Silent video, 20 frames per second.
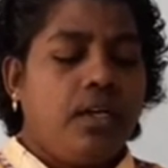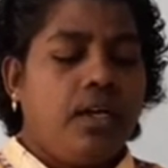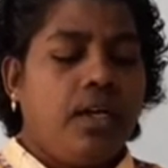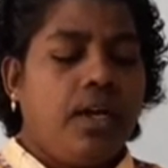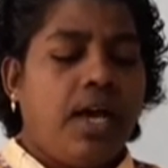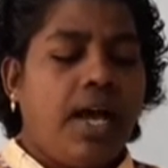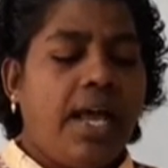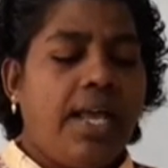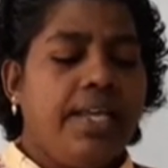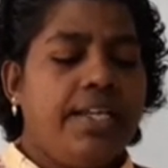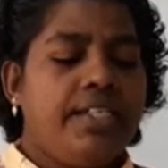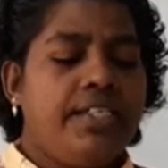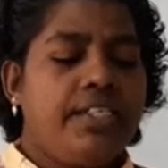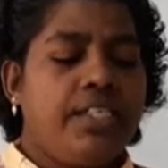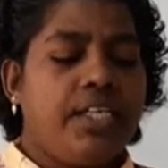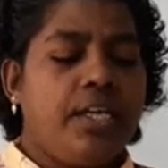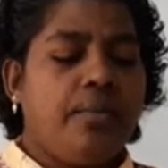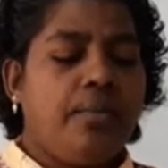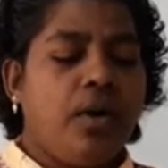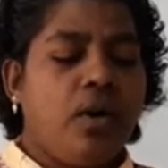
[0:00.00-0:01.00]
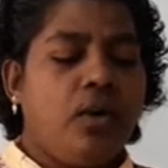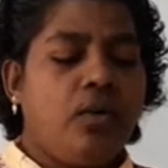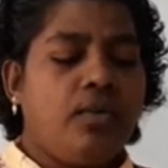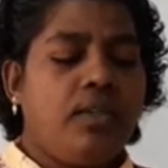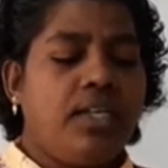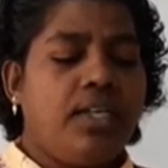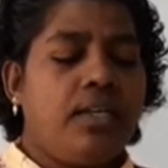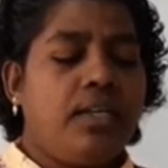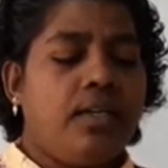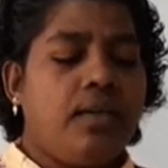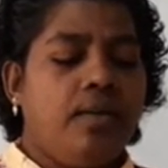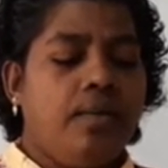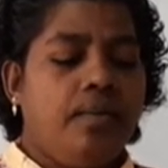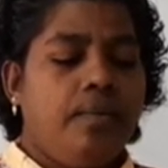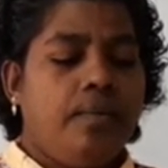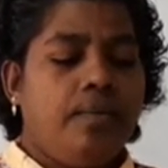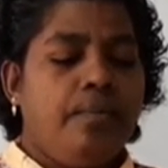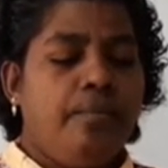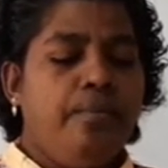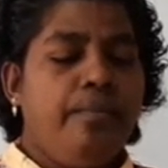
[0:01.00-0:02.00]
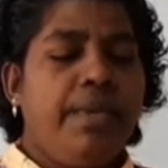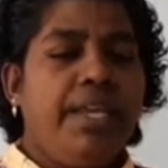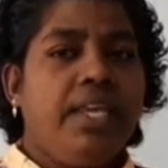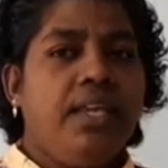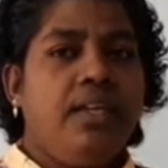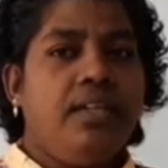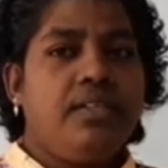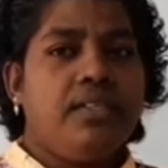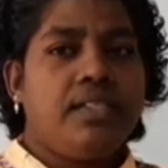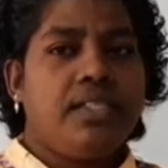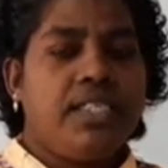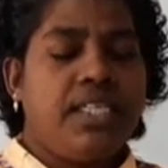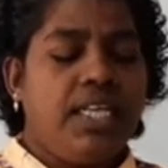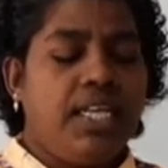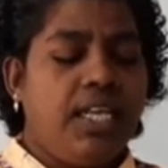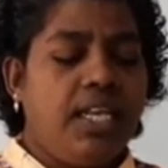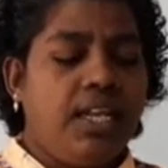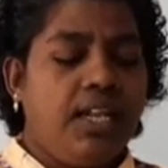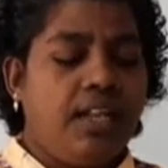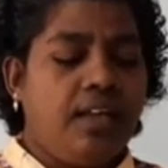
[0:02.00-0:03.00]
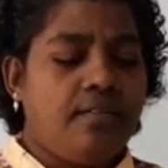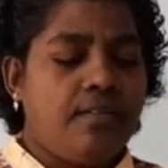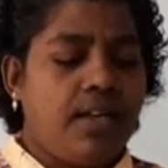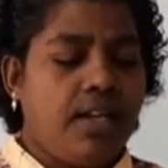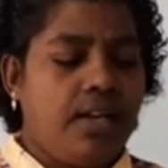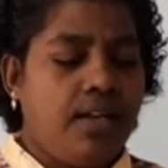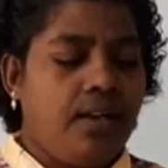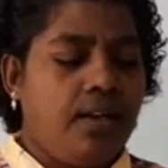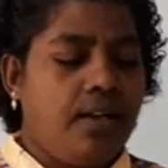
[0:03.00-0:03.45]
Height above the mean sea level.